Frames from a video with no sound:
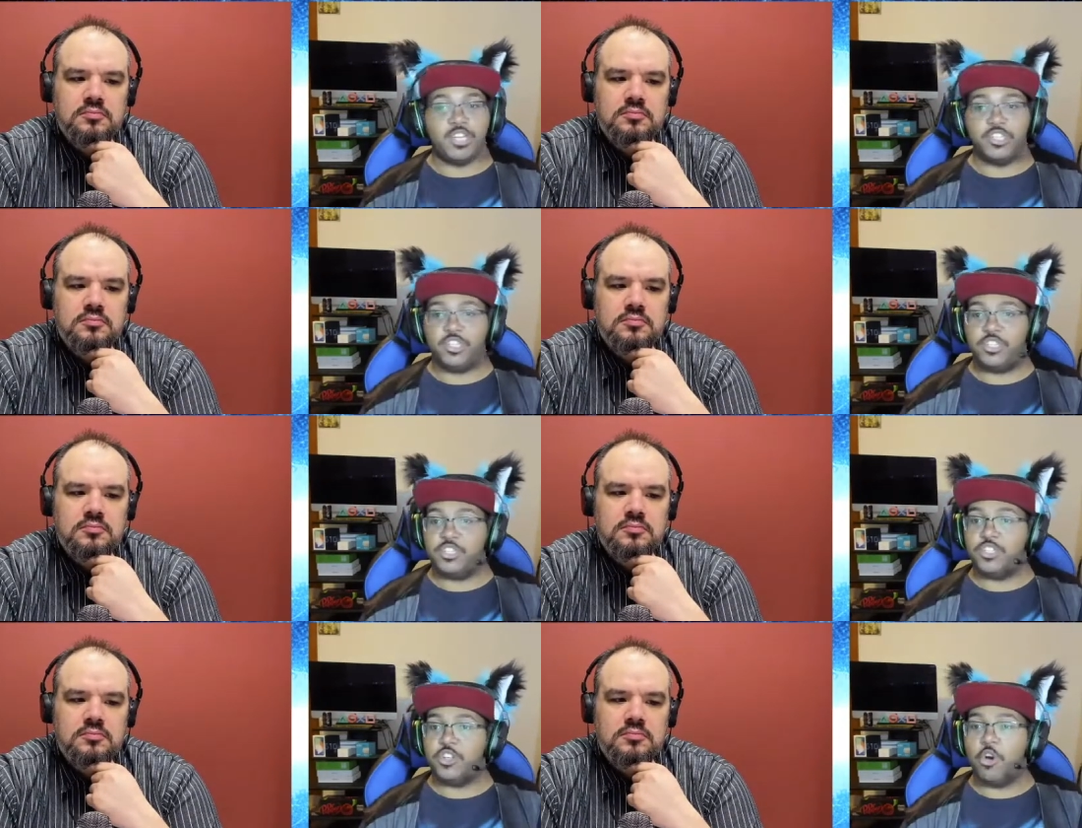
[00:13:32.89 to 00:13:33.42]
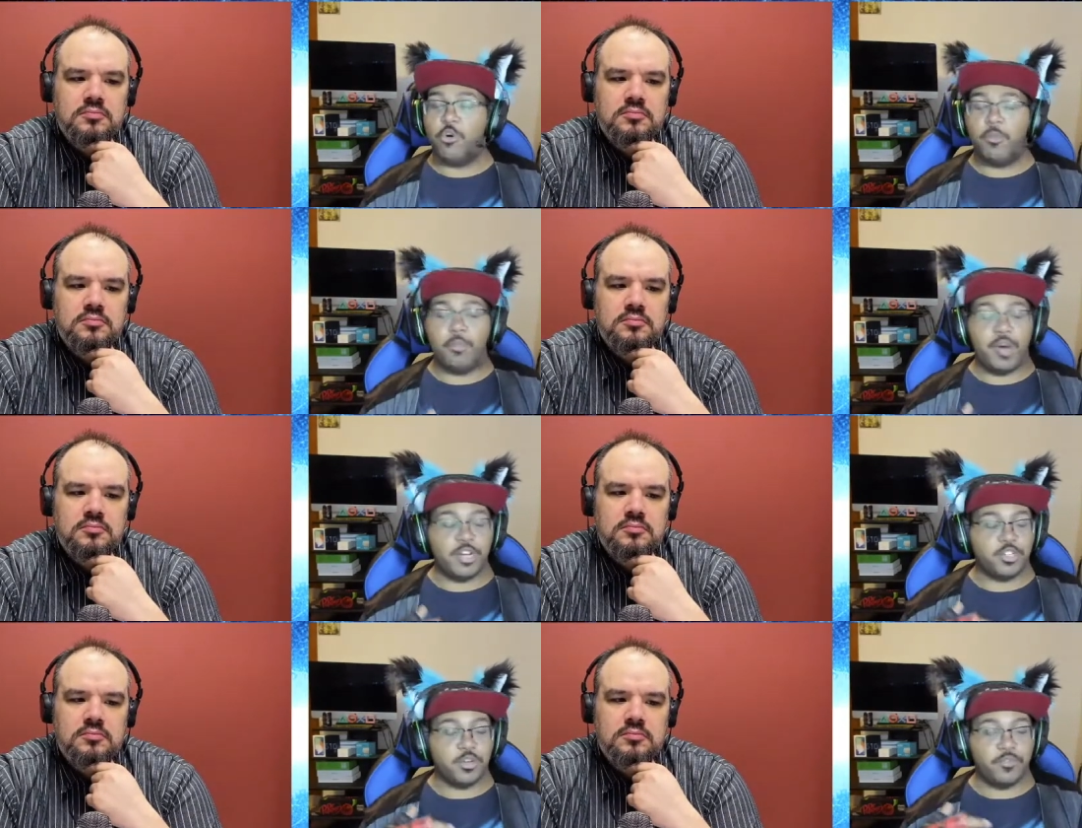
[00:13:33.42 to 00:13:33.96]
Speaker 1: so much
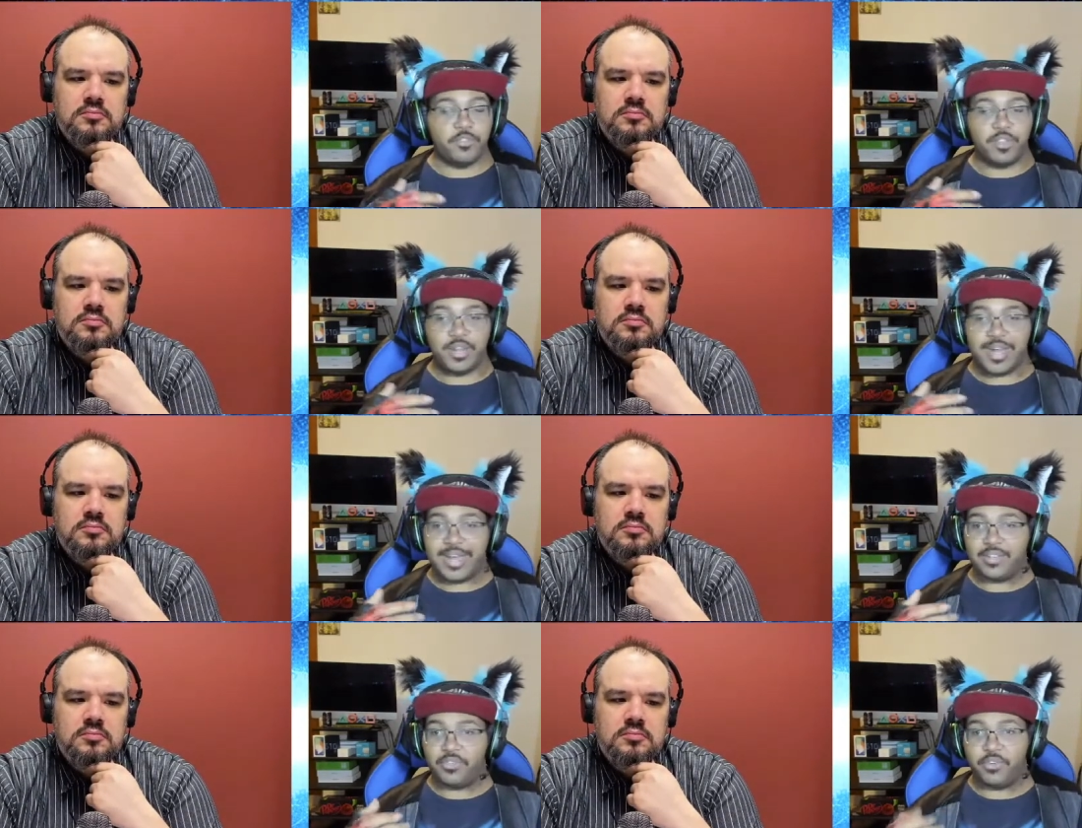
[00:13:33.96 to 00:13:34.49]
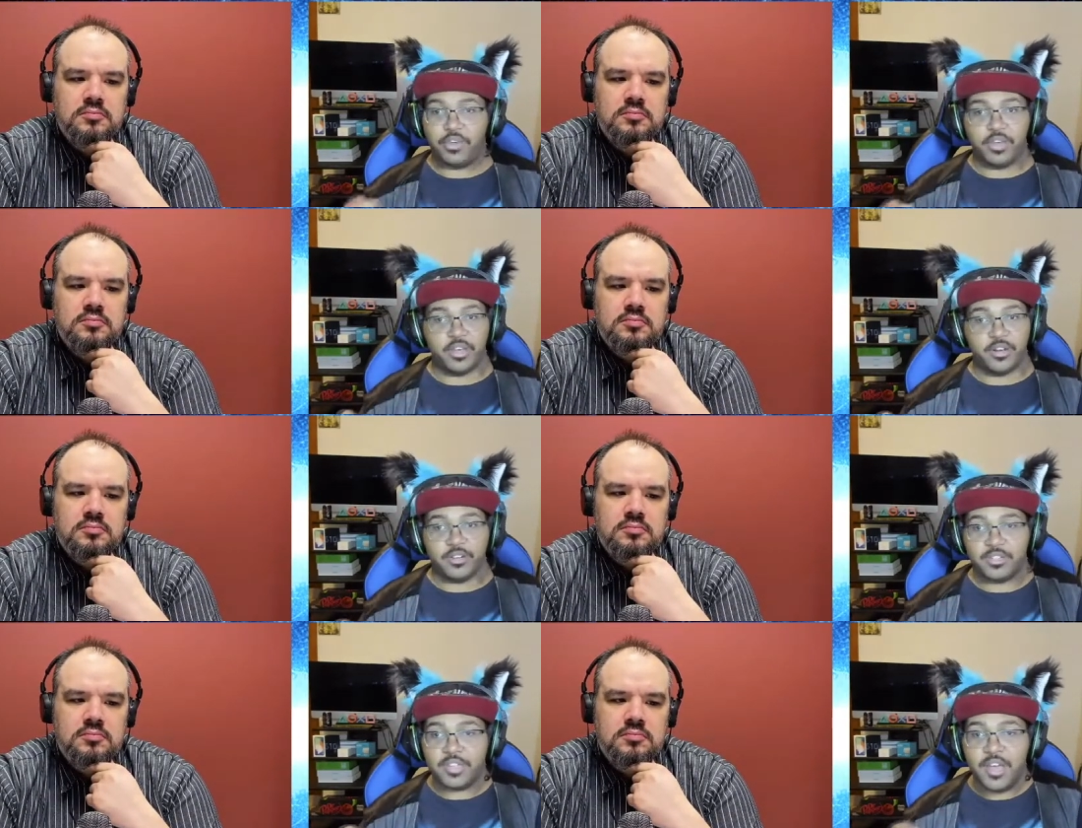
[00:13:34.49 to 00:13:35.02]
over the last few
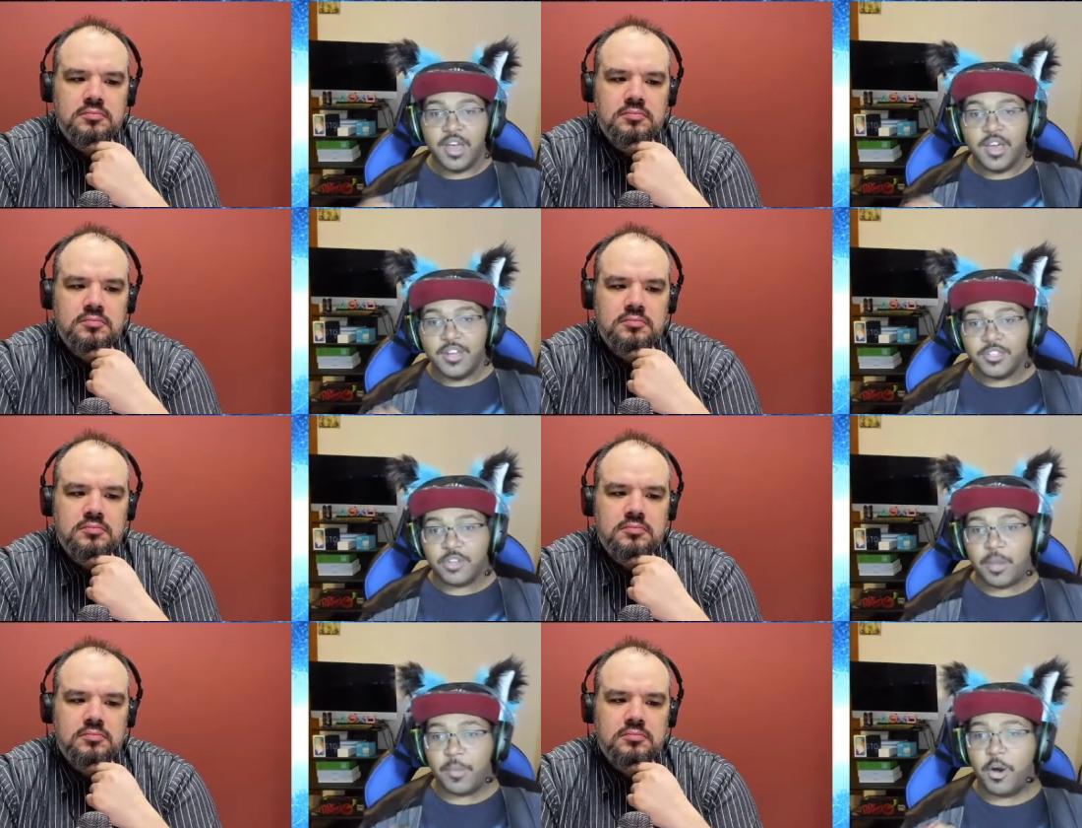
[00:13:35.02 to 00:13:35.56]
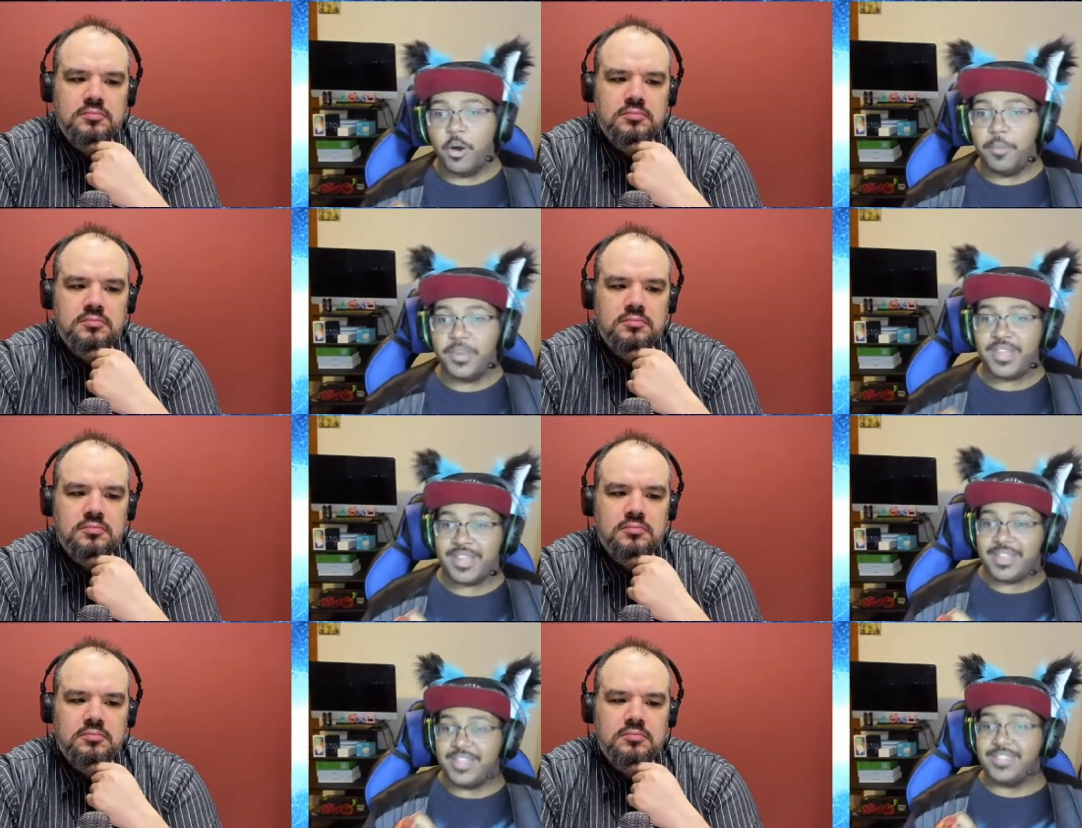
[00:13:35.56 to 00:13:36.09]
years. So I'm hoping that
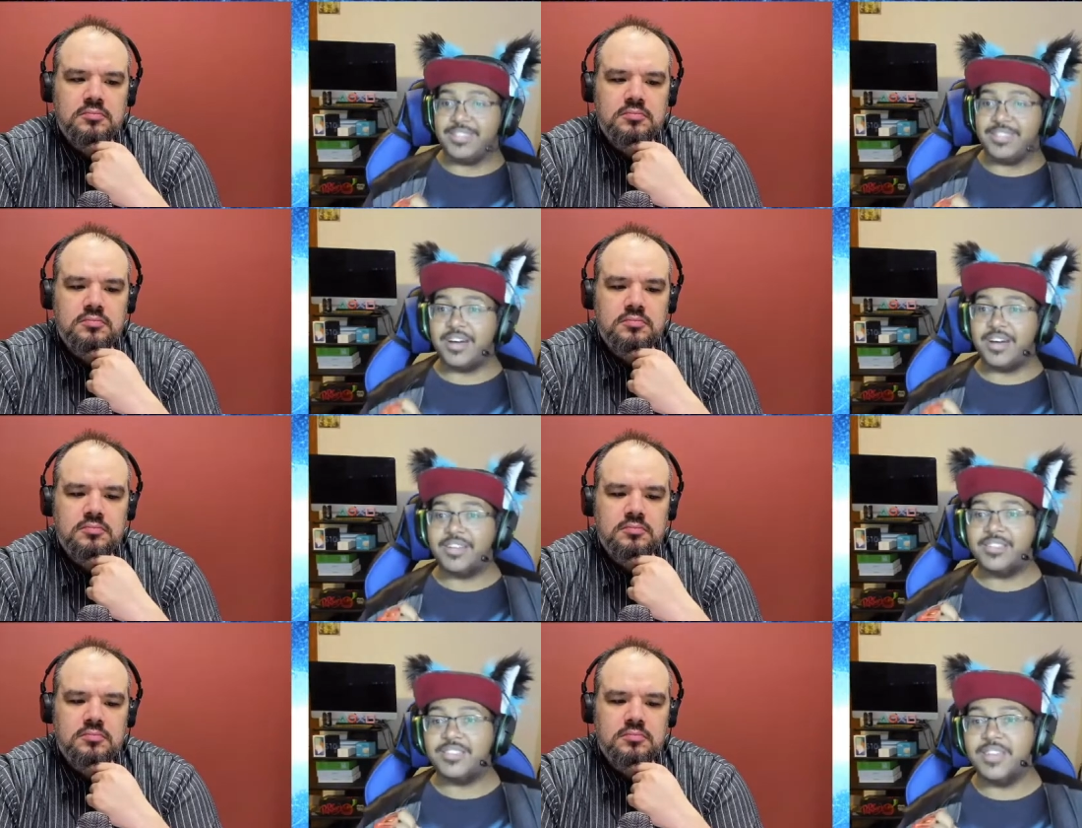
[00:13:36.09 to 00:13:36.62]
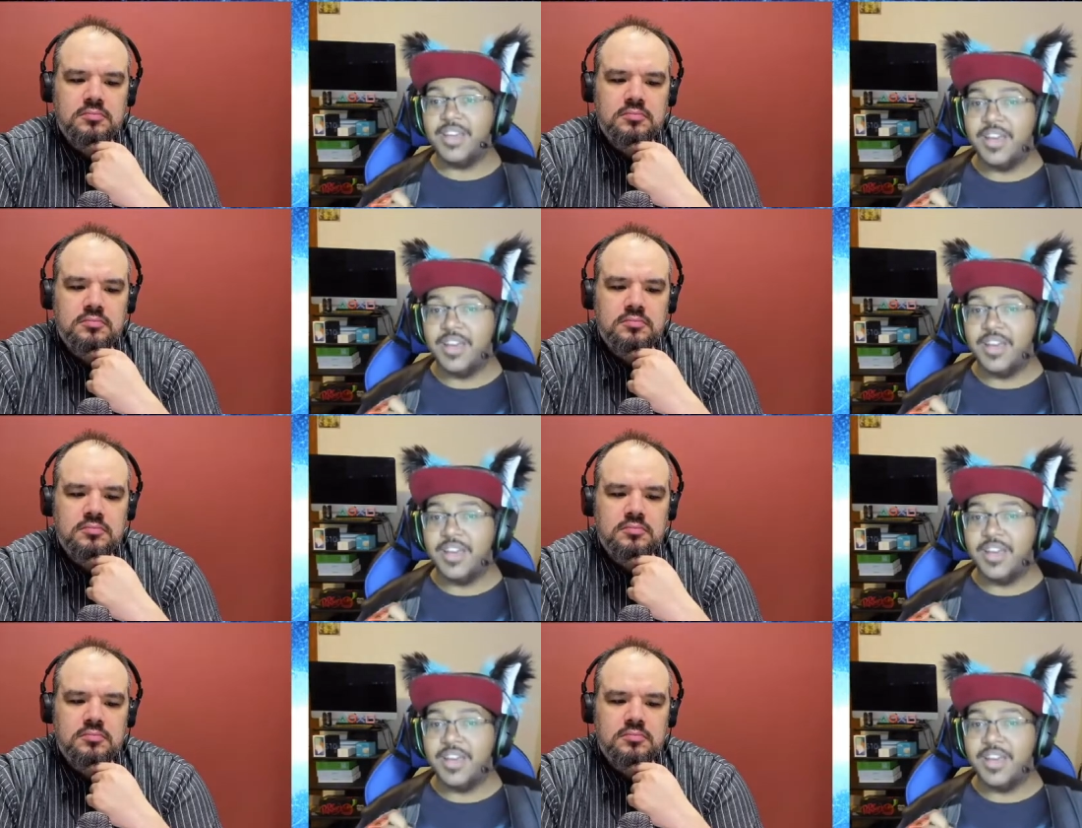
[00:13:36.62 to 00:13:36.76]
this does